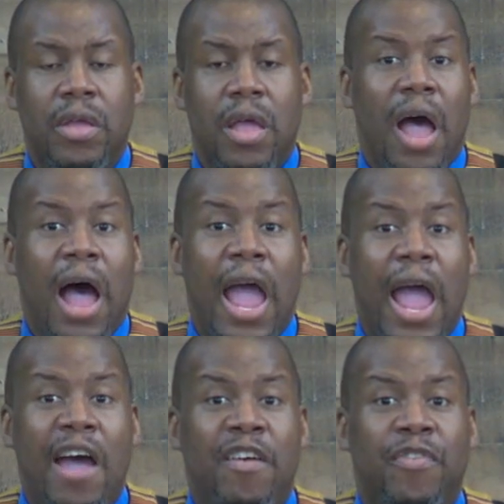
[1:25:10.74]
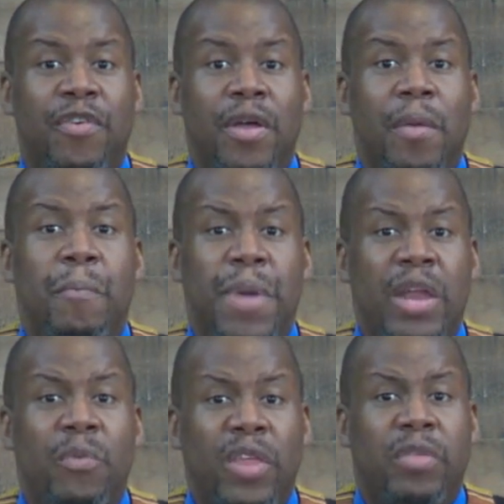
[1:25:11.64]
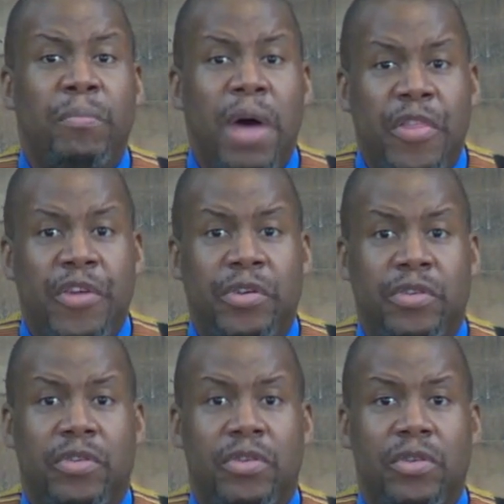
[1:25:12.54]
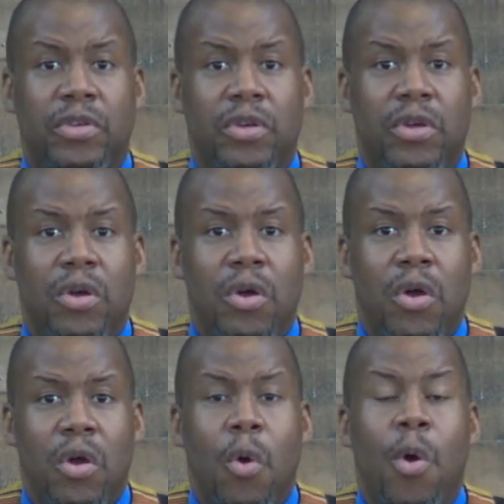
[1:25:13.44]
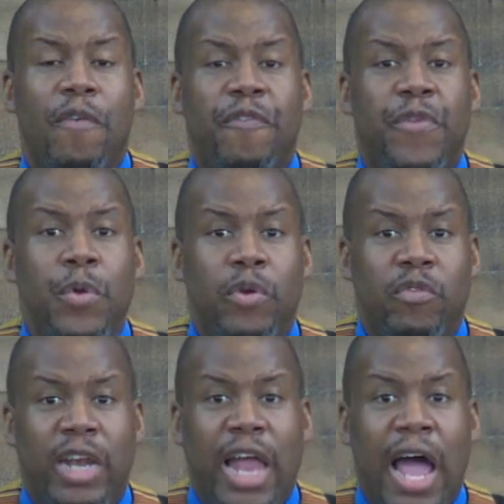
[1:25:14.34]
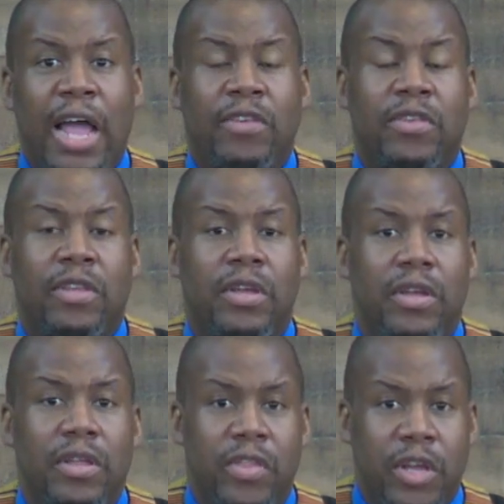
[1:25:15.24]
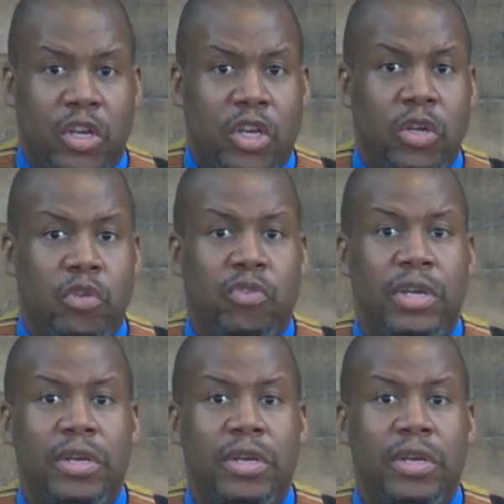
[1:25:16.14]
I have been with mothers who have funeralized their children.